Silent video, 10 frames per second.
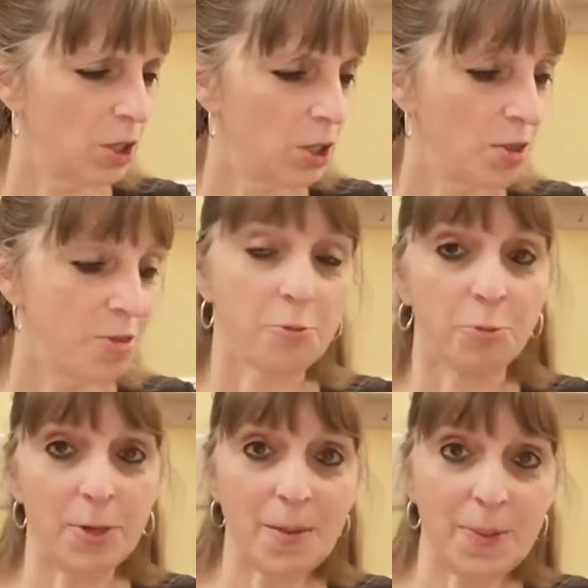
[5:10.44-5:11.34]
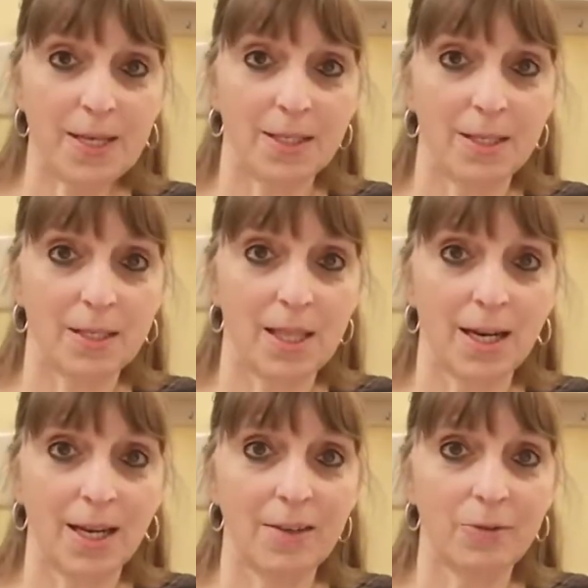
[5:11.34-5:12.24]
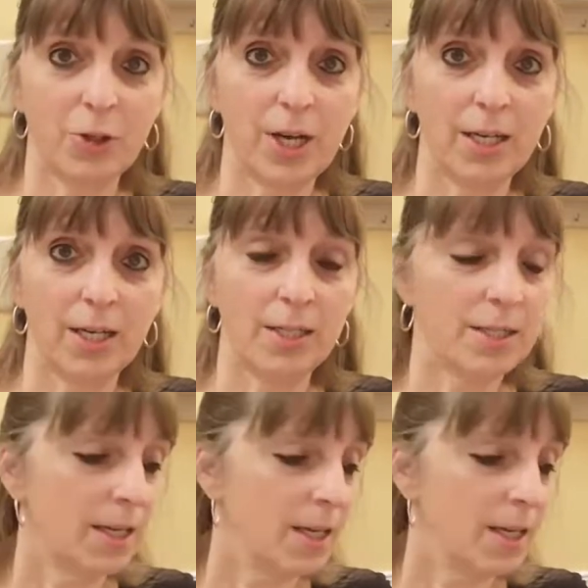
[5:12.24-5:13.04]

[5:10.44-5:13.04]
3 pieces that I have created.